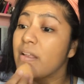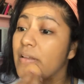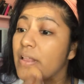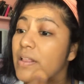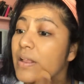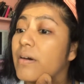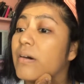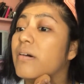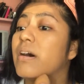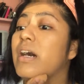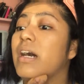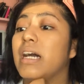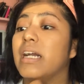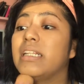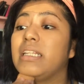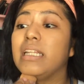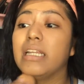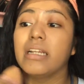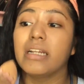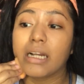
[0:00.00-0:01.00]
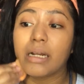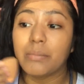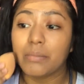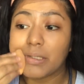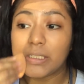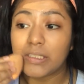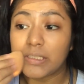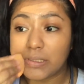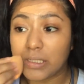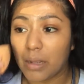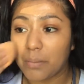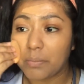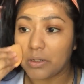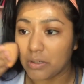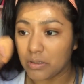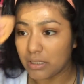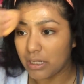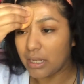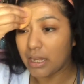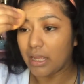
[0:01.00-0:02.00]
So I think I'm gonna stop
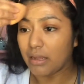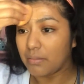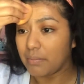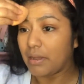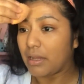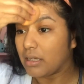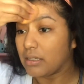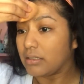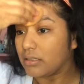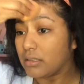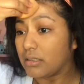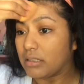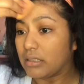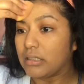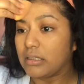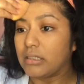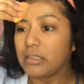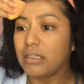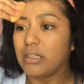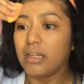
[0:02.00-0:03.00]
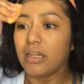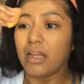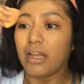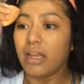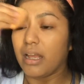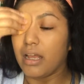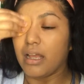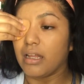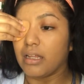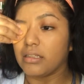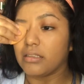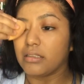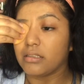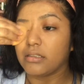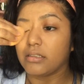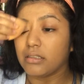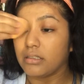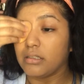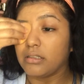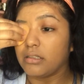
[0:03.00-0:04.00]
using it because it's
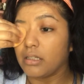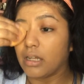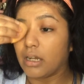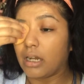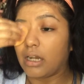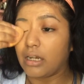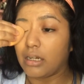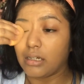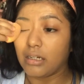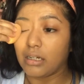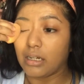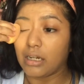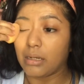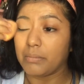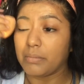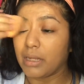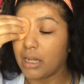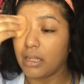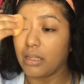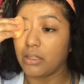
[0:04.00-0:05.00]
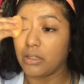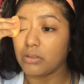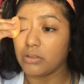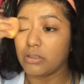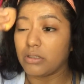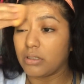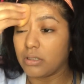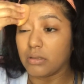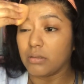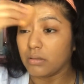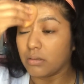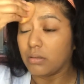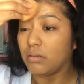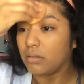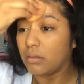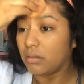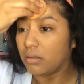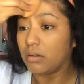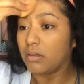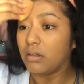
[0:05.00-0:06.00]
not, I'm not used to
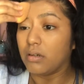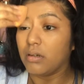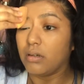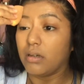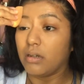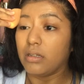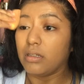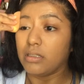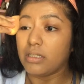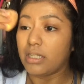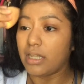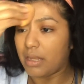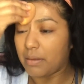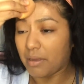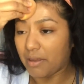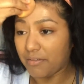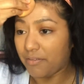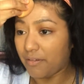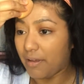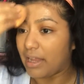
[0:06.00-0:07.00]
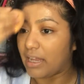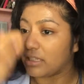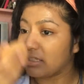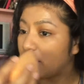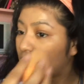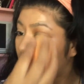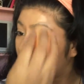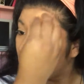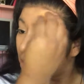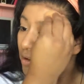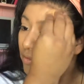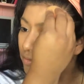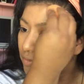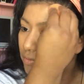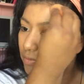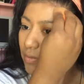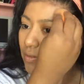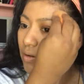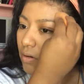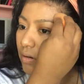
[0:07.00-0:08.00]
seeing my face
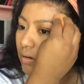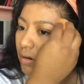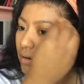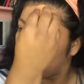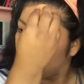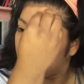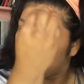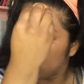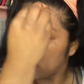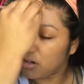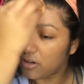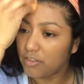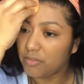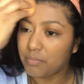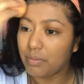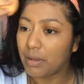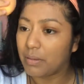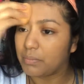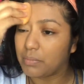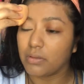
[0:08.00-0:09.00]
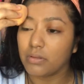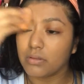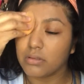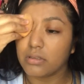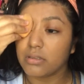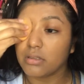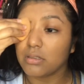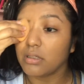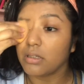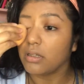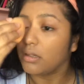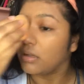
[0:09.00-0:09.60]
full of pimples.